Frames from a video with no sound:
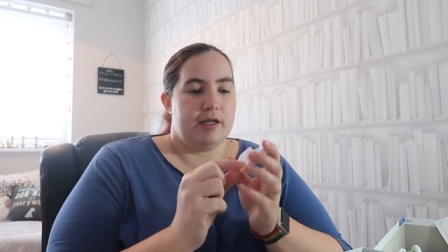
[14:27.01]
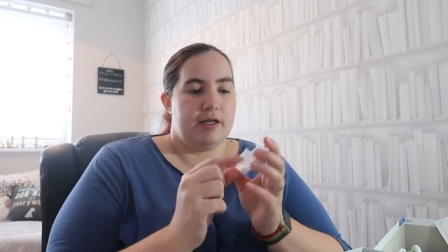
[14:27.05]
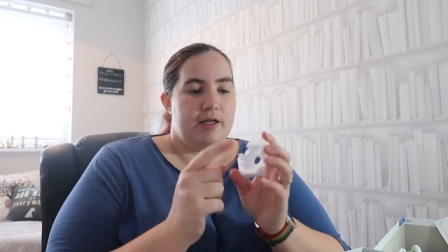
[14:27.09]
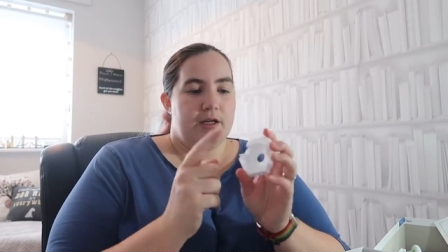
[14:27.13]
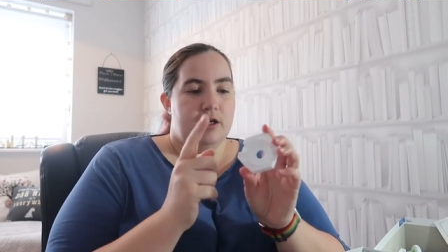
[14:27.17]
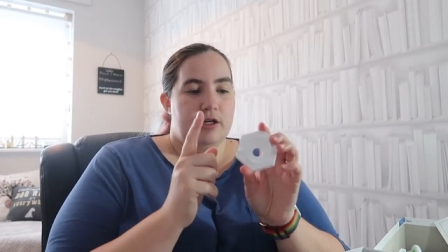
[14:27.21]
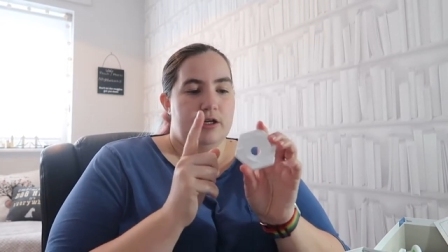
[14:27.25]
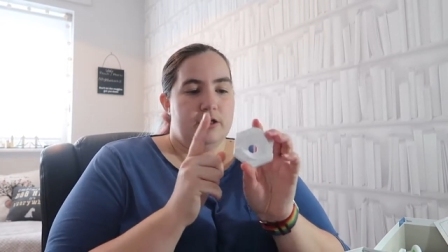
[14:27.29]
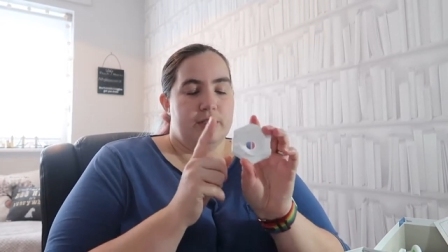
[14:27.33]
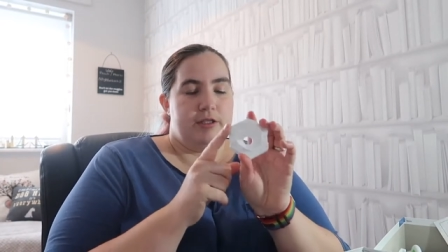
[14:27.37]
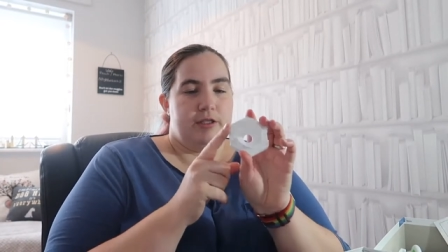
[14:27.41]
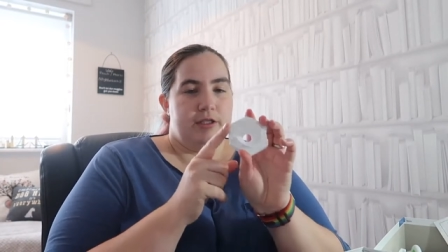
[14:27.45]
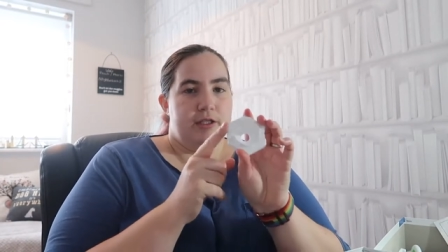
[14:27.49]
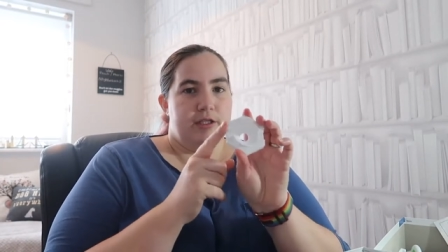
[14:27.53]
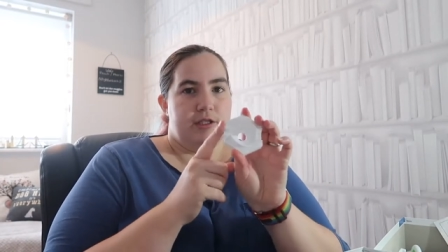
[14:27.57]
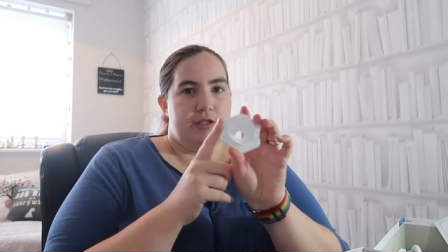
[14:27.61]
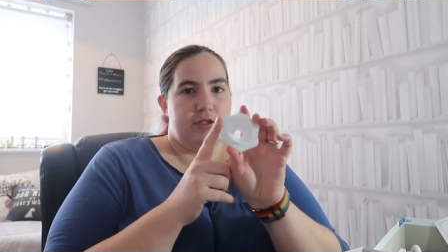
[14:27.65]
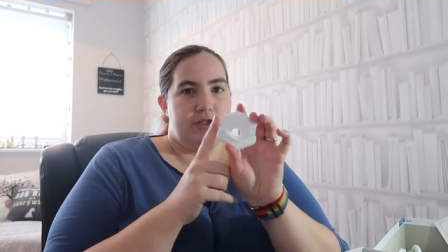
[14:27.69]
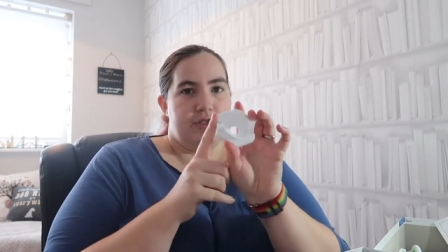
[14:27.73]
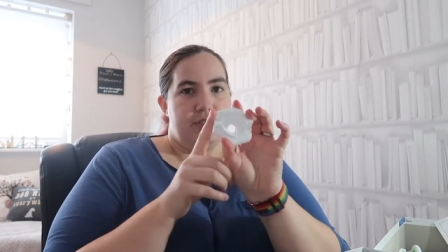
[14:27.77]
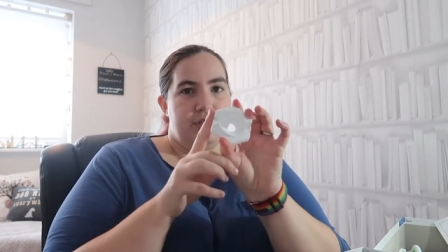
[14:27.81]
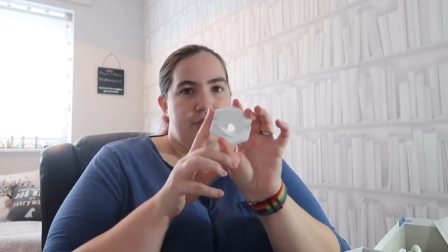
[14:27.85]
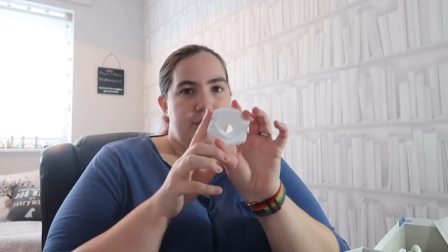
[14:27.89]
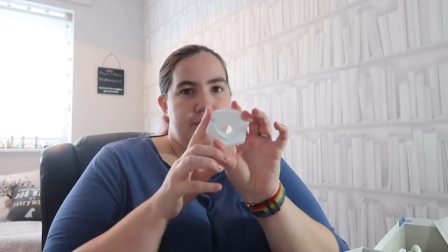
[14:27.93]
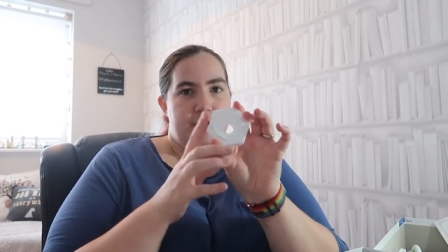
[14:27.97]
got
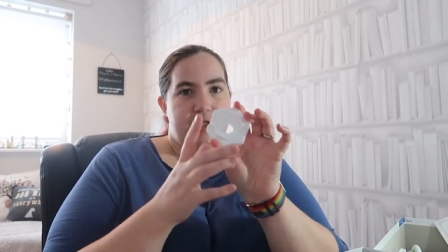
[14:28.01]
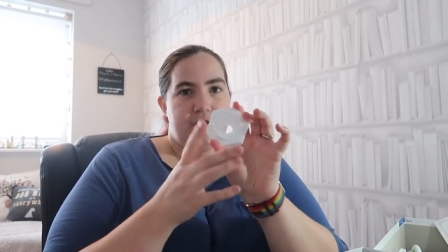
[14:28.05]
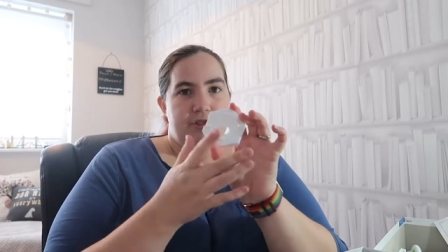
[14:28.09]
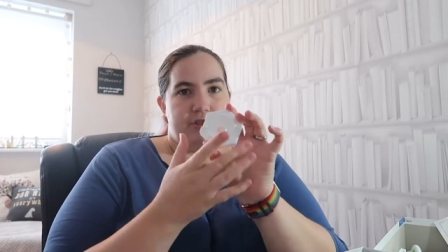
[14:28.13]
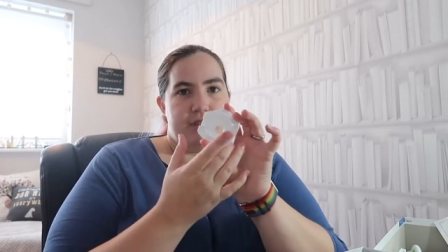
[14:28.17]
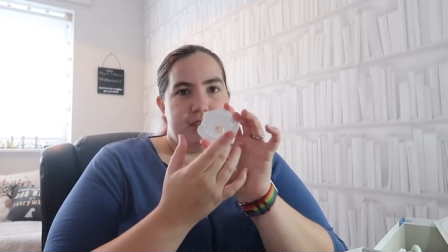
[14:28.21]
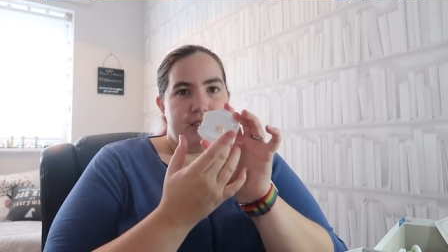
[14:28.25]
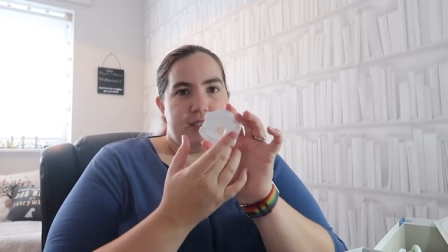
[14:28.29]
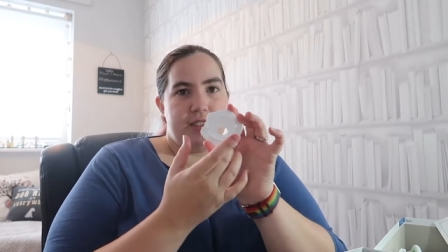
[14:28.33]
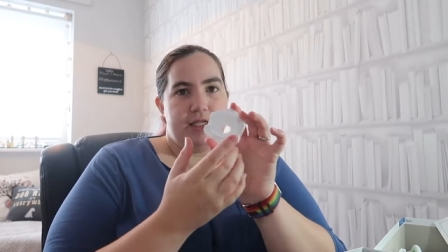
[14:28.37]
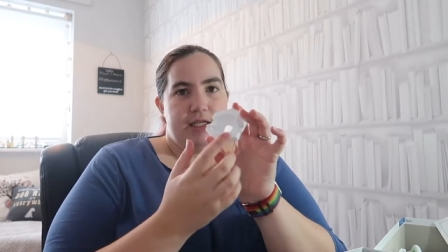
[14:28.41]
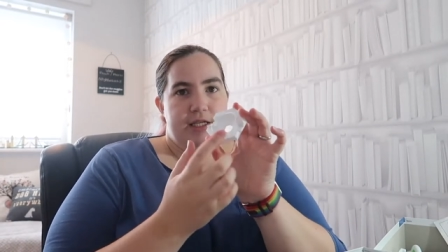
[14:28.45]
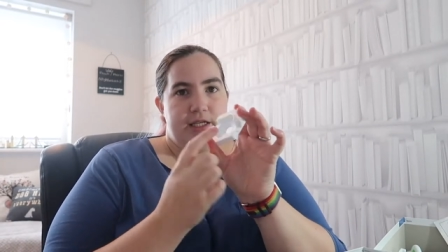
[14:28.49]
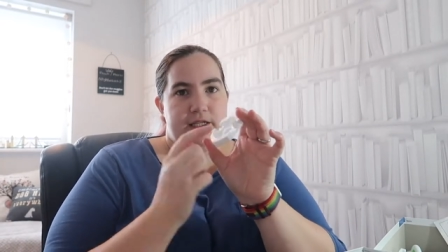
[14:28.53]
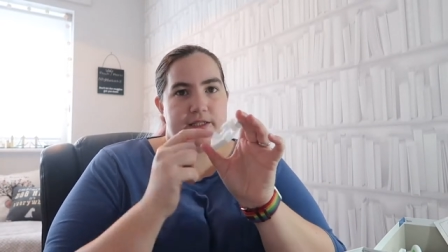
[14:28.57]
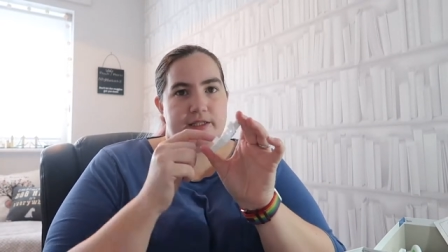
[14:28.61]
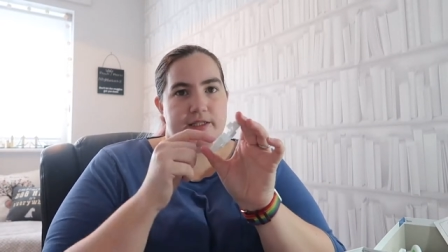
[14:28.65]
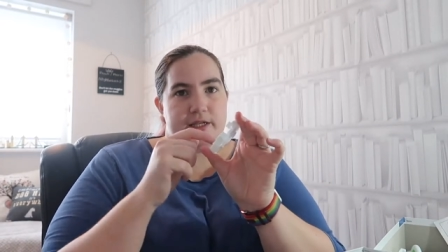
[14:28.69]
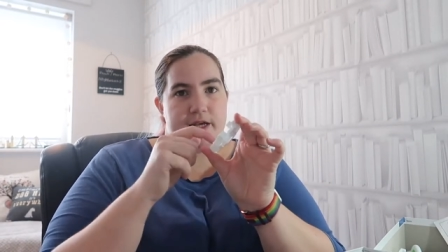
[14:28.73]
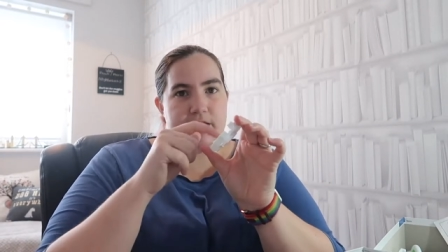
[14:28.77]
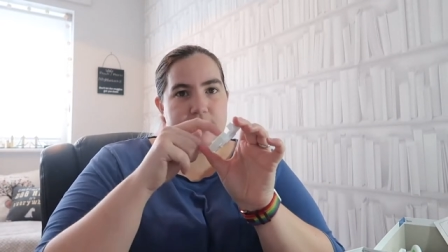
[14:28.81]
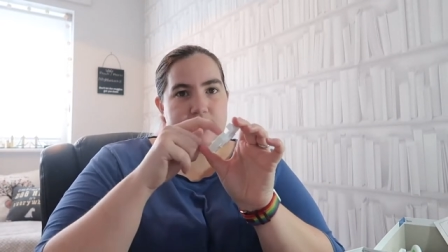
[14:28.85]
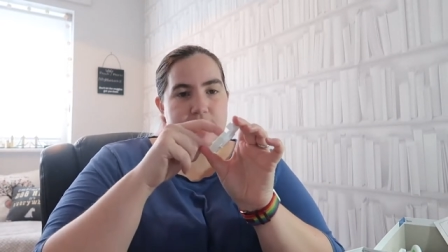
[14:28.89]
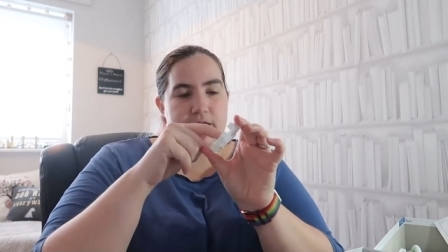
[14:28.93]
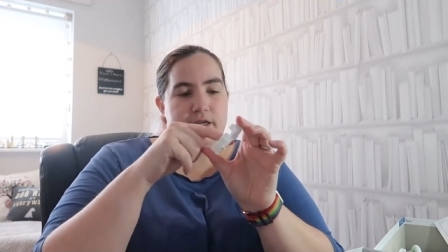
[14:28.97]
two
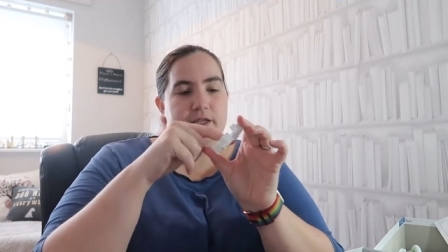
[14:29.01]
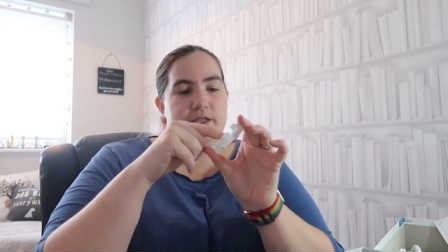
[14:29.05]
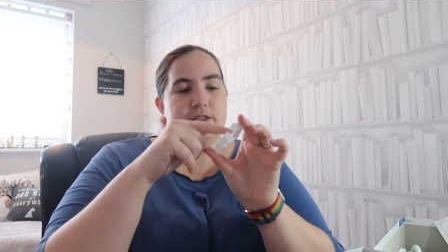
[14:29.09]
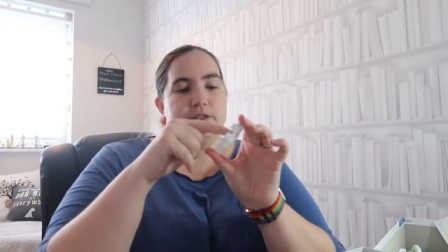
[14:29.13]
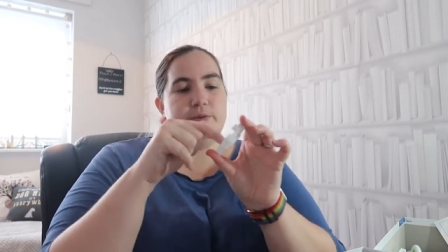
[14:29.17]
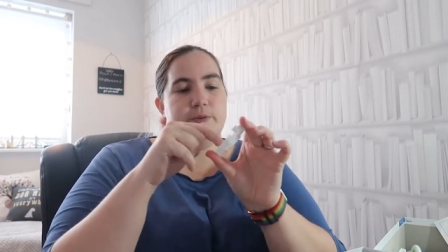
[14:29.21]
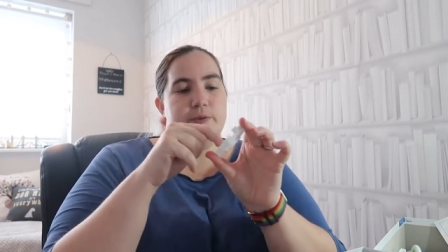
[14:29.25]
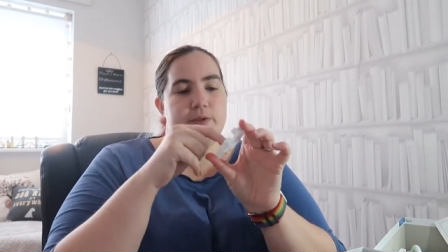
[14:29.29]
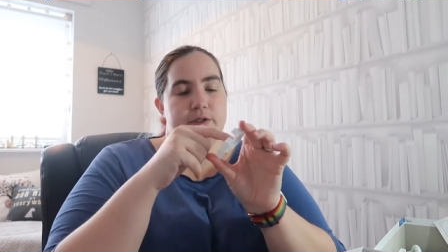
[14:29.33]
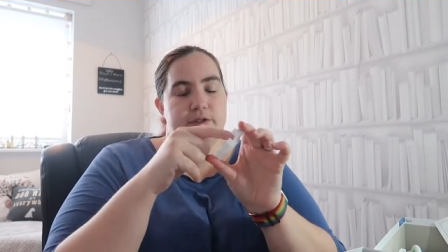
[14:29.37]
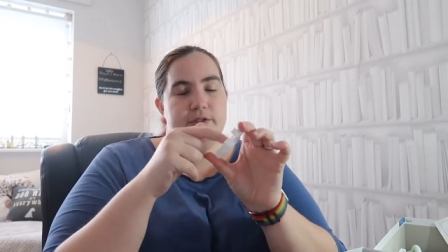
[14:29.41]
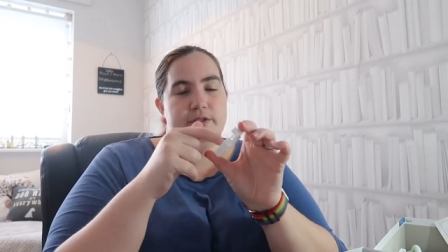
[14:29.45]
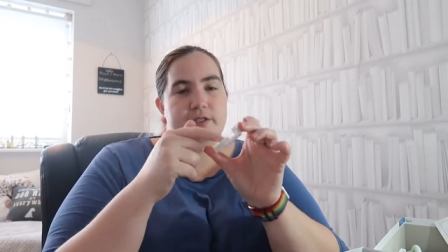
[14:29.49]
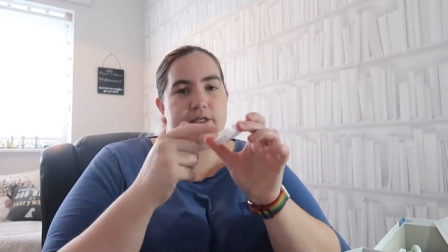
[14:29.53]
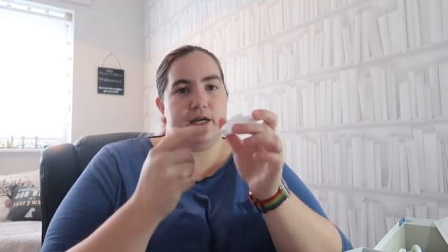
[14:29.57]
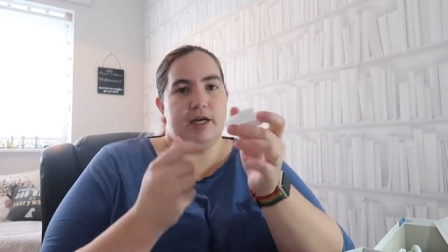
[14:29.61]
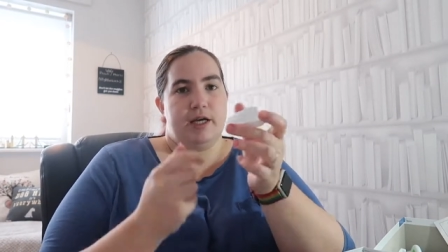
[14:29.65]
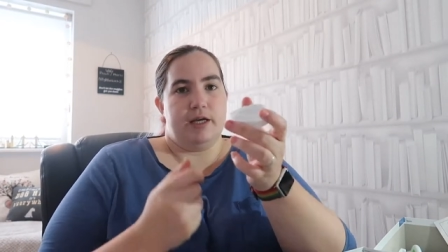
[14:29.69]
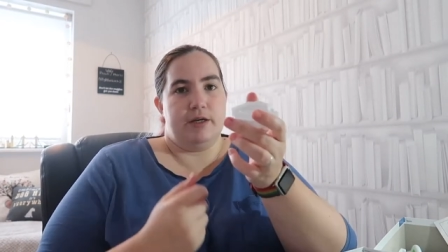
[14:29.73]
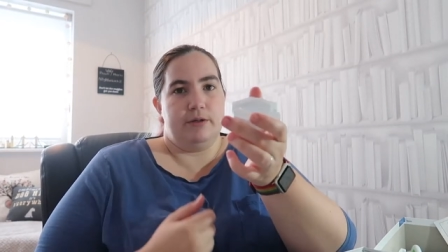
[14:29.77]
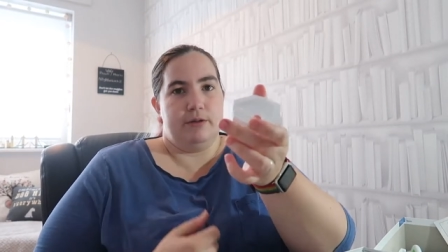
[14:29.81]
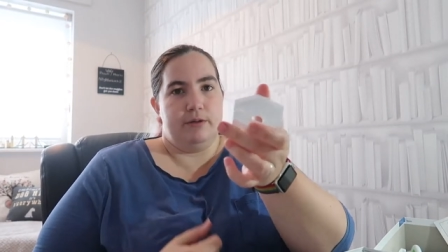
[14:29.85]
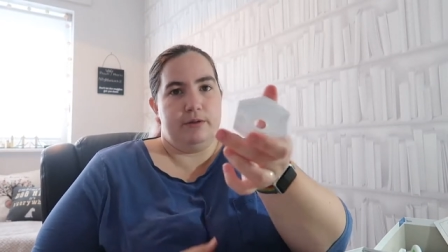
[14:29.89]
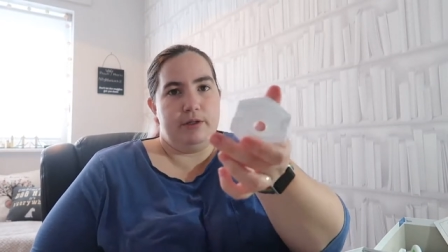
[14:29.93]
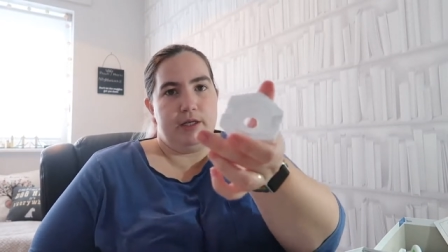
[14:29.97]
entrances and then it swirls
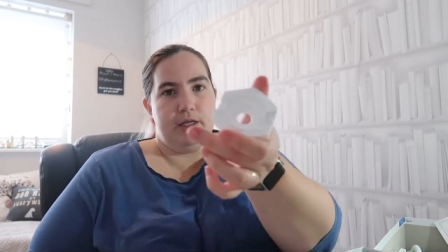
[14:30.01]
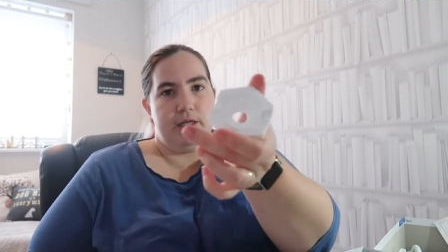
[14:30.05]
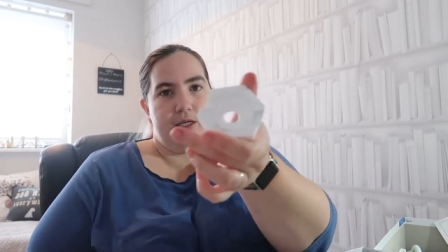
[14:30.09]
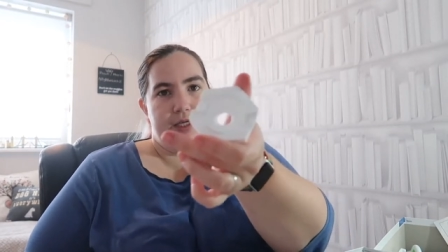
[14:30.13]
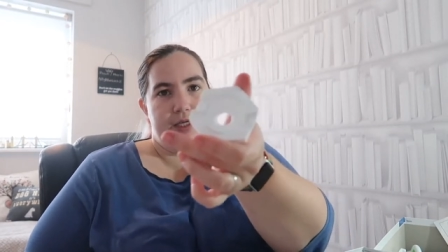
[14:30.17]
down